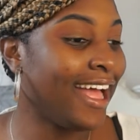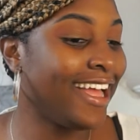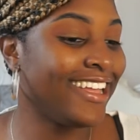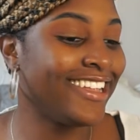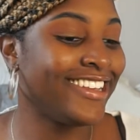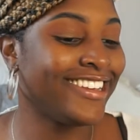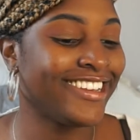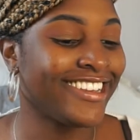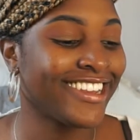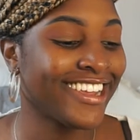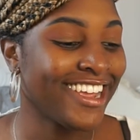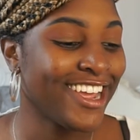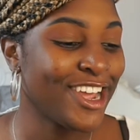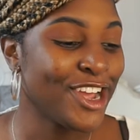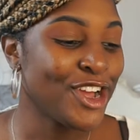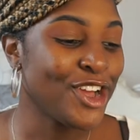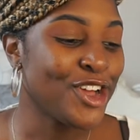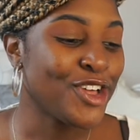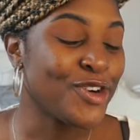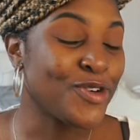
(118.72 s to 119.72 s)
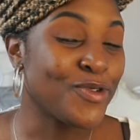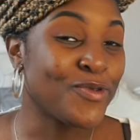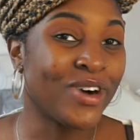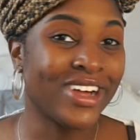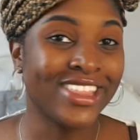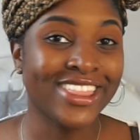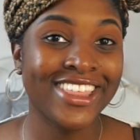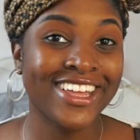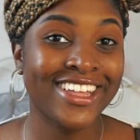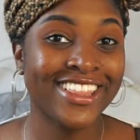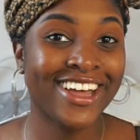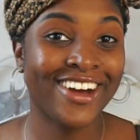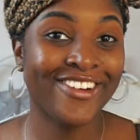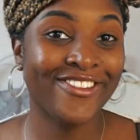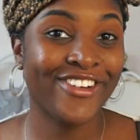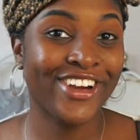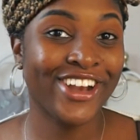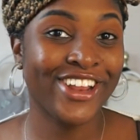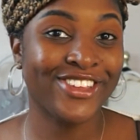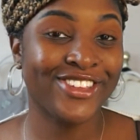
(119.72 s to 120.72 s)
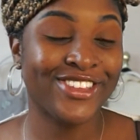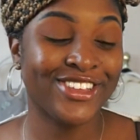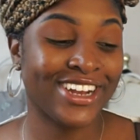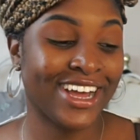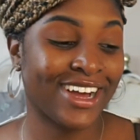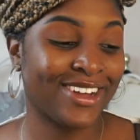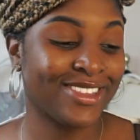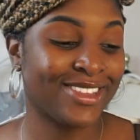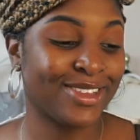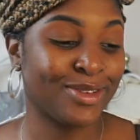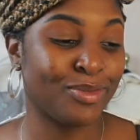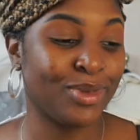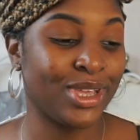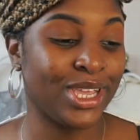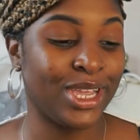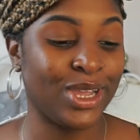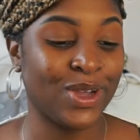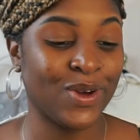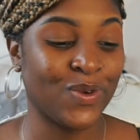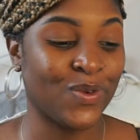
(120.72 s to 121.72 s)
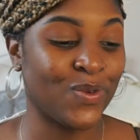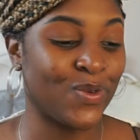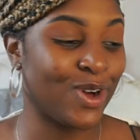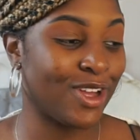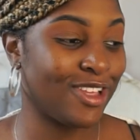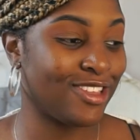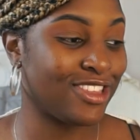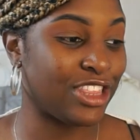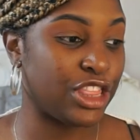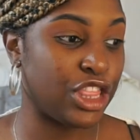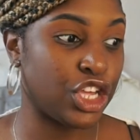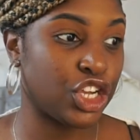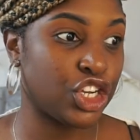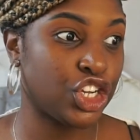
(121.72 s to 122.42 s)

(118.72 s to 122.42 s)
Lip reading: And one thing that really stood out to me was the